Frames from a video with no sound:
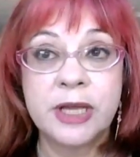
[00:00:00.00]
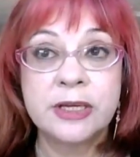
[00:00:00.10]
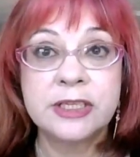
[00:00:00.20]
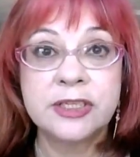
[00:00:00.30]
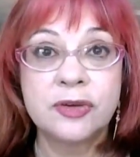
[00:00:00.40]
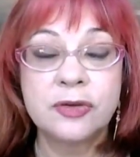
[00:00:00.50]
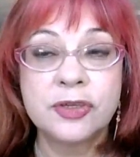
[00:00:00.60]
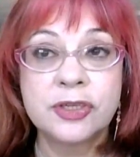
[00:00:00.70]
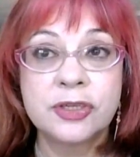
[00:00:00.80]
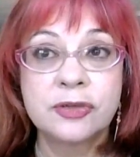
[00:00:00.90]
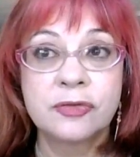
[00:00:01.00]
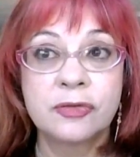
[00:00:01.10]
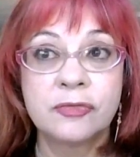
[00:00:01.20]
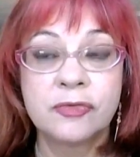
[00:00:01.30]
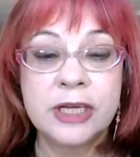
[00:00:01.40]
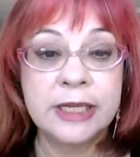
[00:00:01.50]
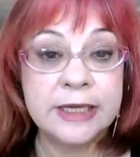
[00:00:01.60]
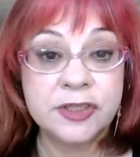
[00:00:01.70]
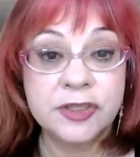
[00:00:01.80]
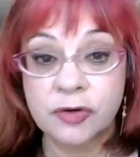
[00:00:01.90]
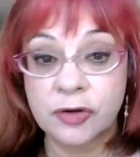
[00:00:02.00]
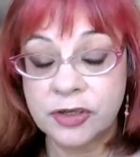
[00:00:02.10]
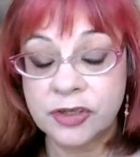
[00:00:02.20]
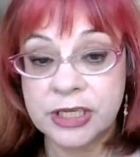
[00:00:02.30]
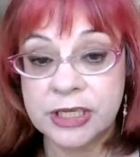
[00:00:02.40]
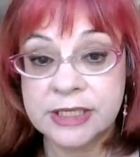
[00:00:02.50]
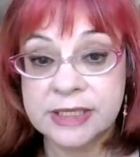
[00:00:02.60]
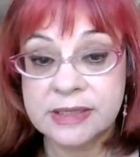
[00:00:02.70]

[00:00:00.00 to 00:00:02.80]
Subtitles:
but it's not really astrology,